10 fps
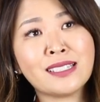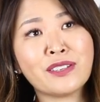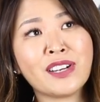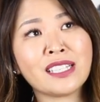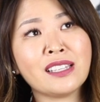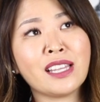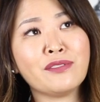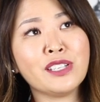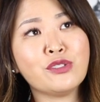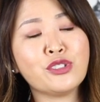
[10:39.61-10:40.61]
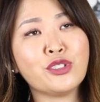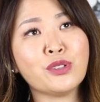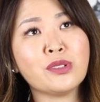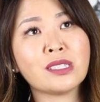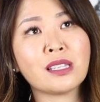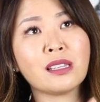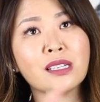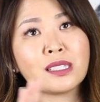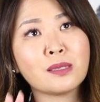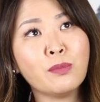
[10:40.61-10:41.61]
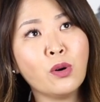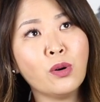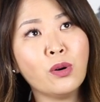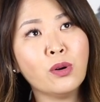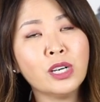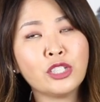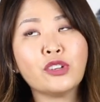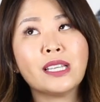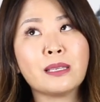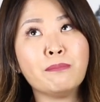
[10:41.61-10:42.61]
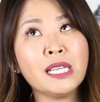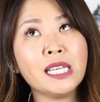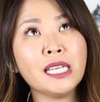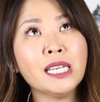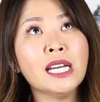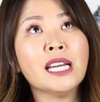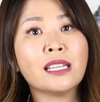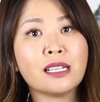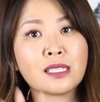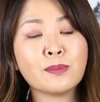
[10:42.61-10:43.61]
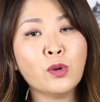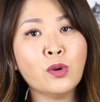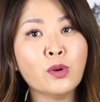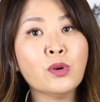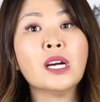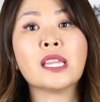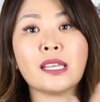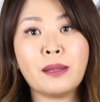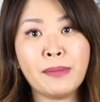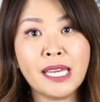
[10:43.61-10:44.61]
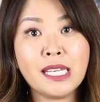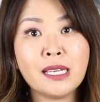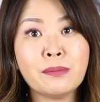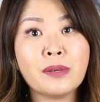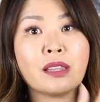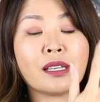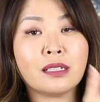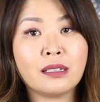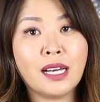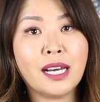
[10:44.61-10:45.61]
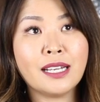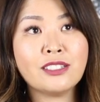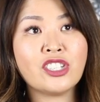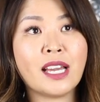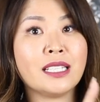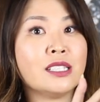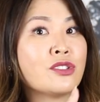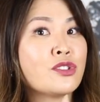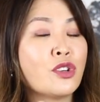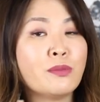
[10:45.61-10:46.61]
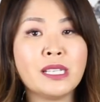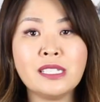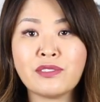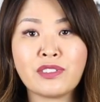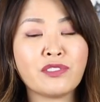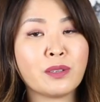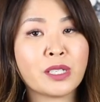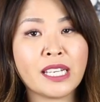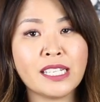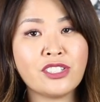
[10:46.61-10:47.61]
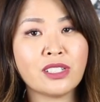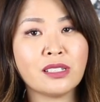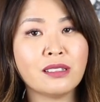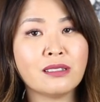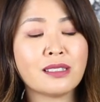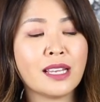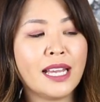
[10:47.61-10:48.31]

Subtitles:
The fact that they've introduced the small, no, there's a mini, then a small, then a medium, then a large, and in so many different fabrications.